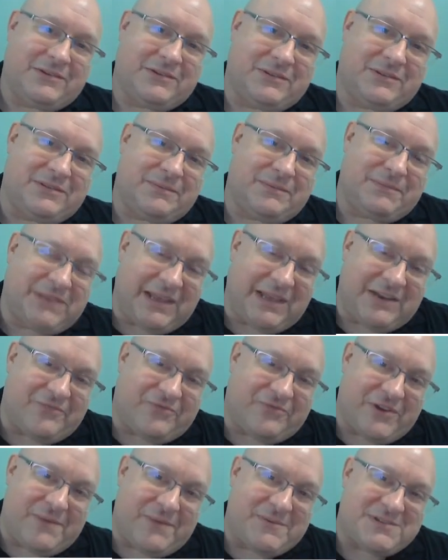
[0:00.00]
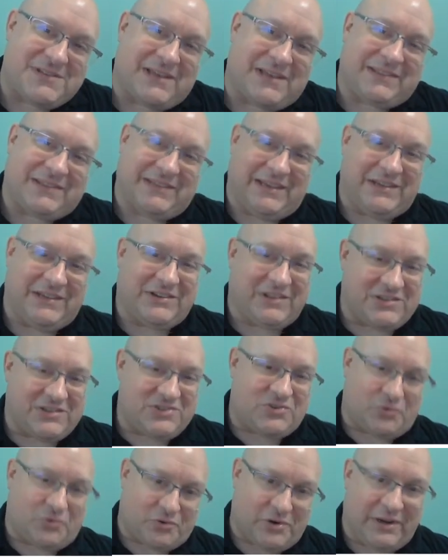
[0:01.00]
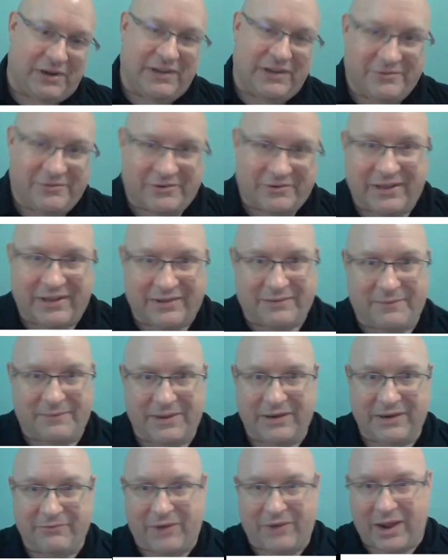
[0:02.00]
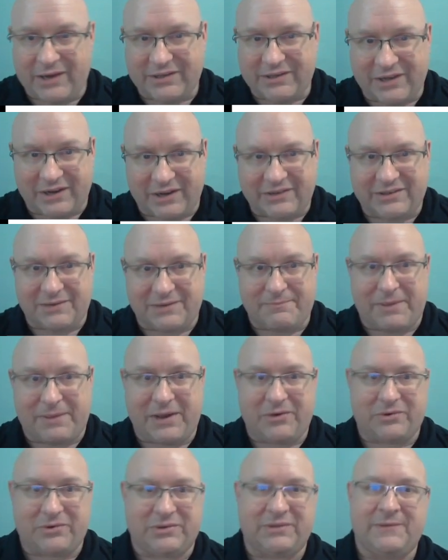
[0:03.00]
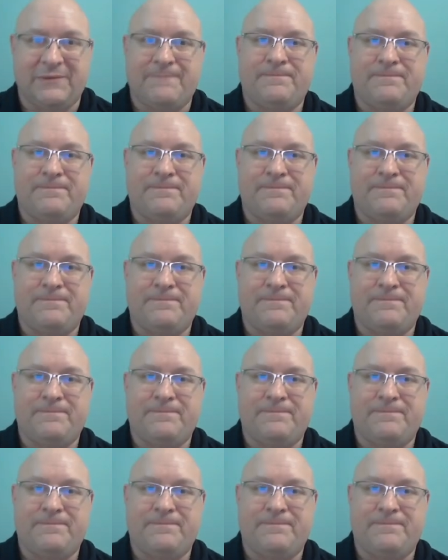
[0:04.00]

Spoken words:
the data frame is not the end of the story, right? I mean, I talked about